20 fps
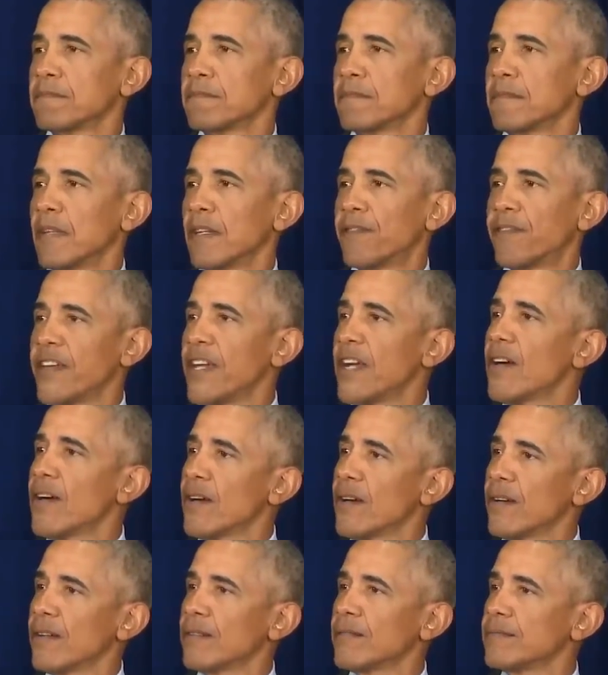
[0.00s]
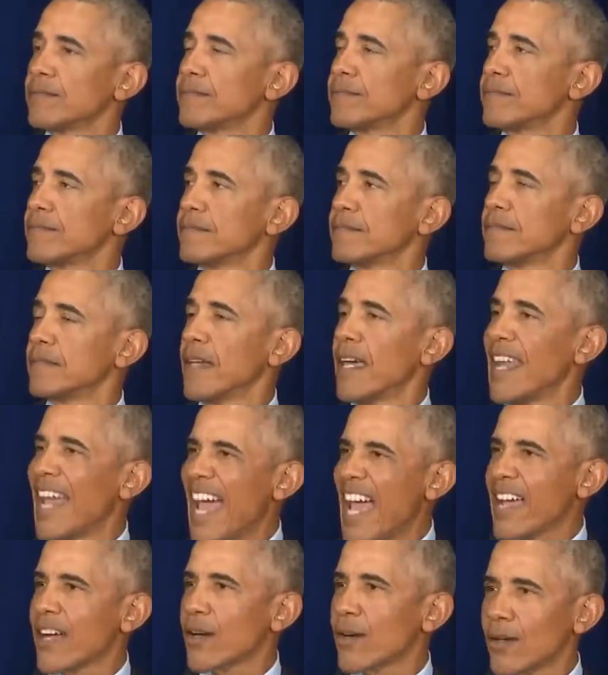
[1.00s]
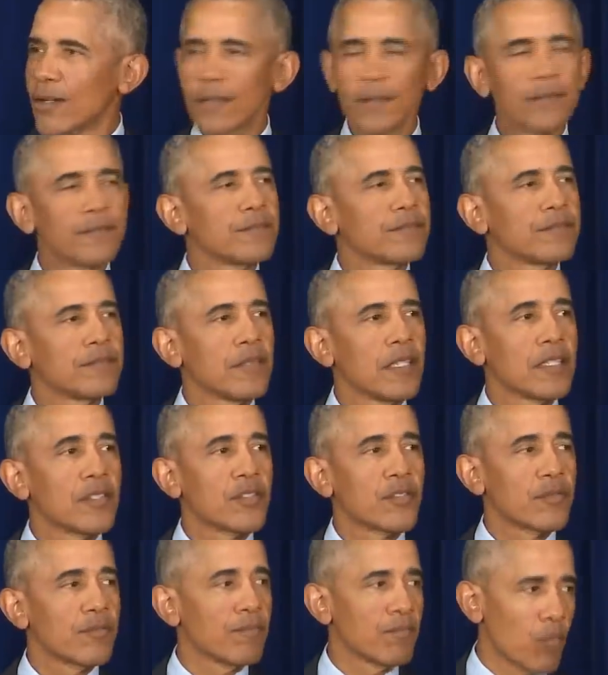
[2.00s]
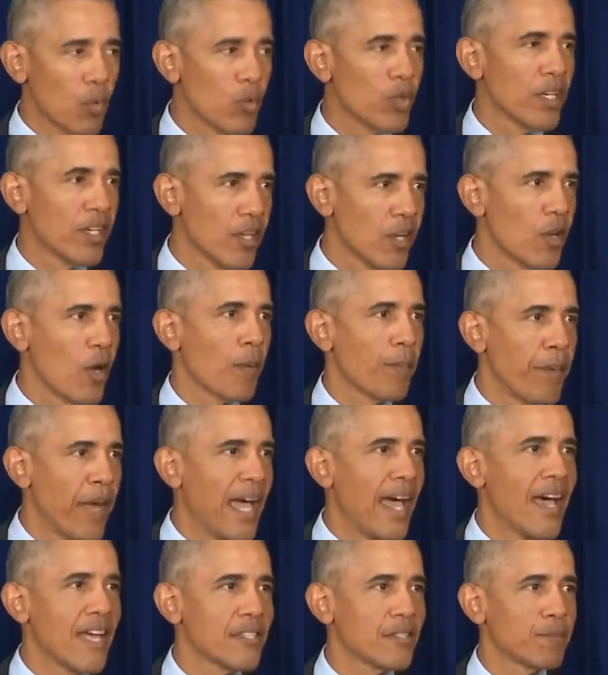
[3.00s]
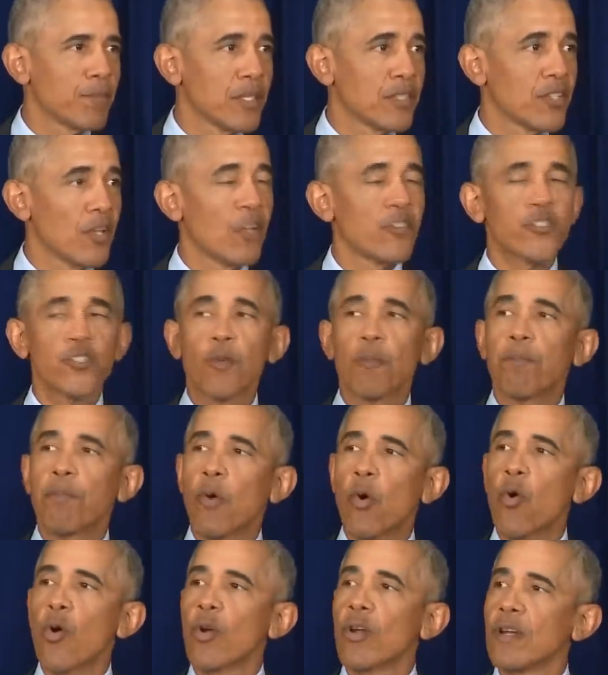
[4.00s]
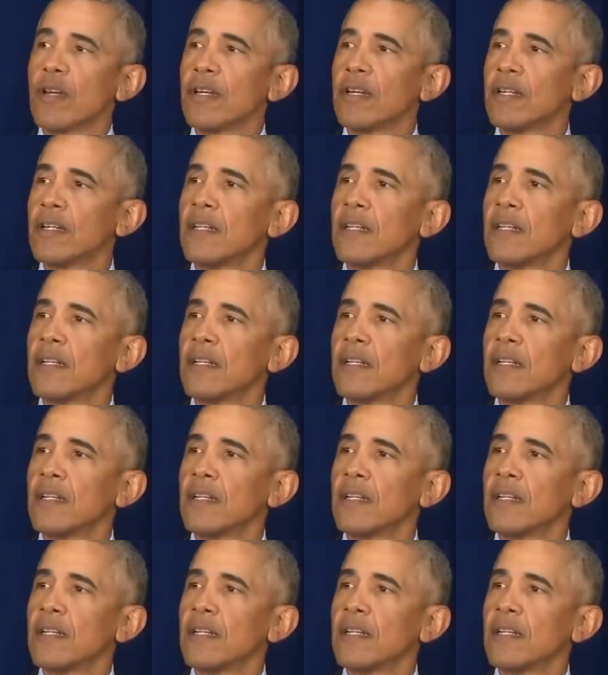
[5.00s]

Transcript: A fear and anger that's rooted in our past, but it's also born